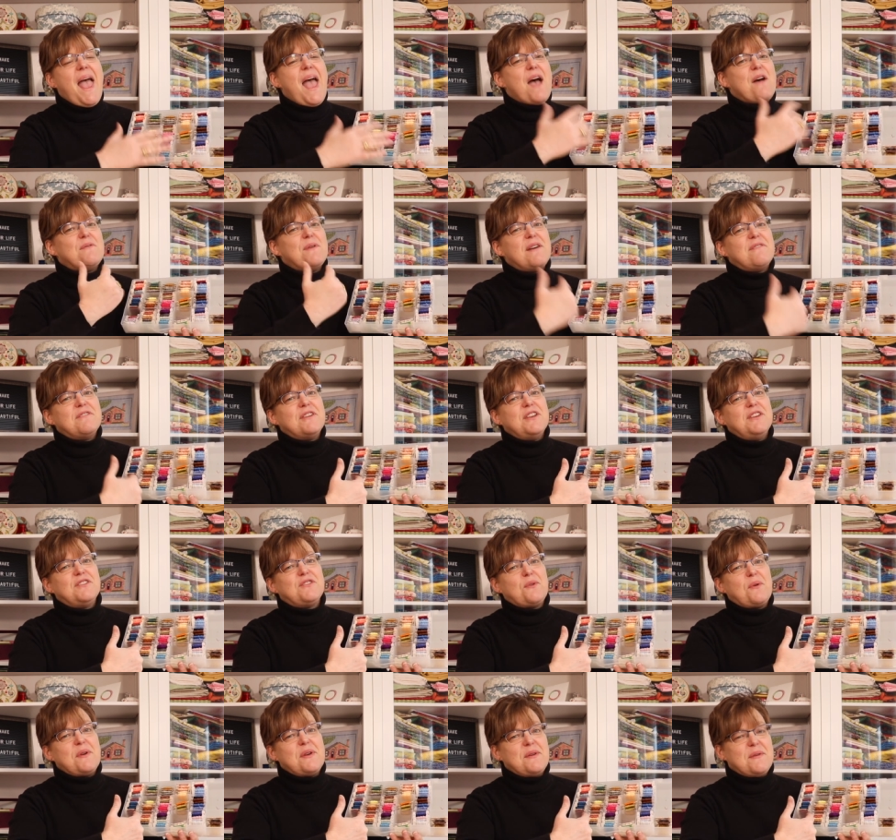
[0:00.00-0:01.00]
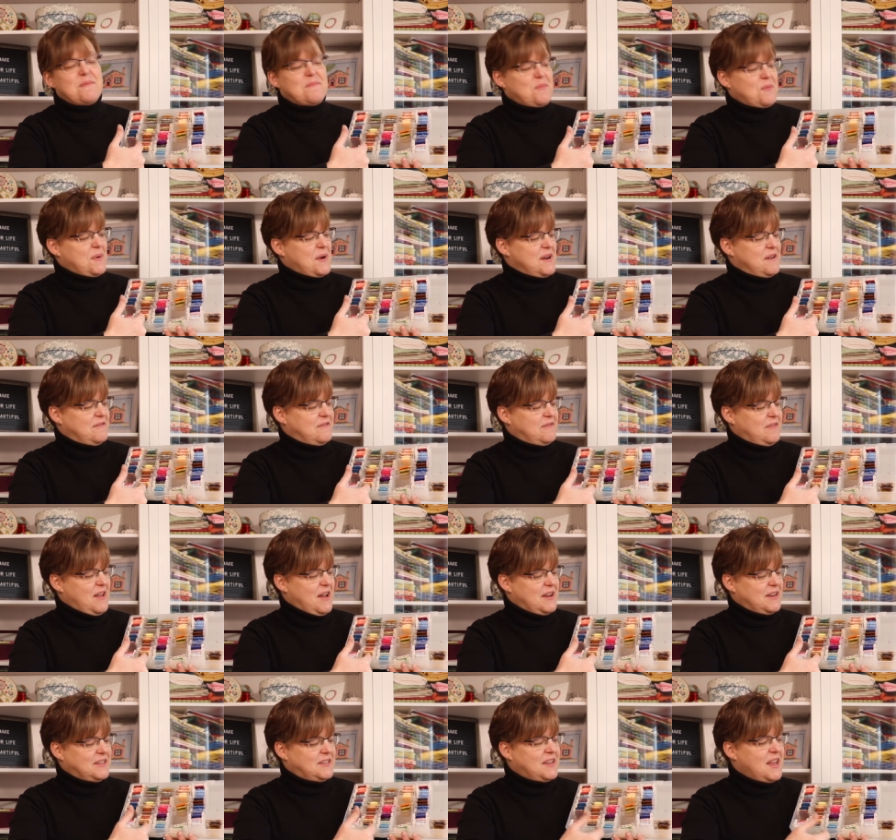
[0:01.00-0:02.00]
However you sort your embroidery
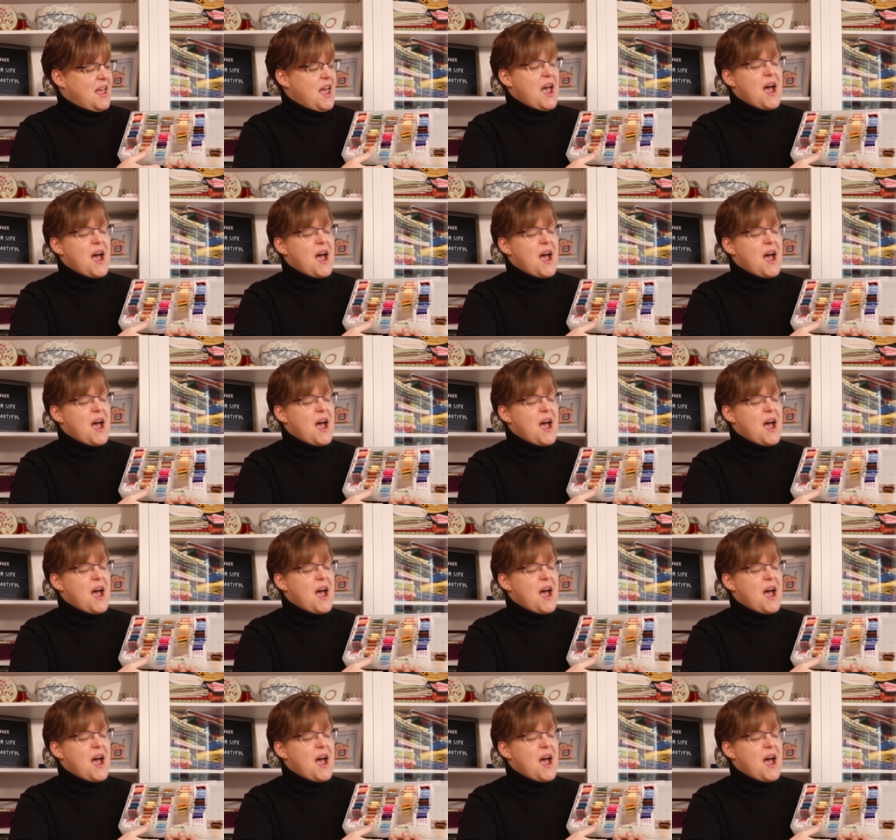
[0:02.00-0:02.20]
floss,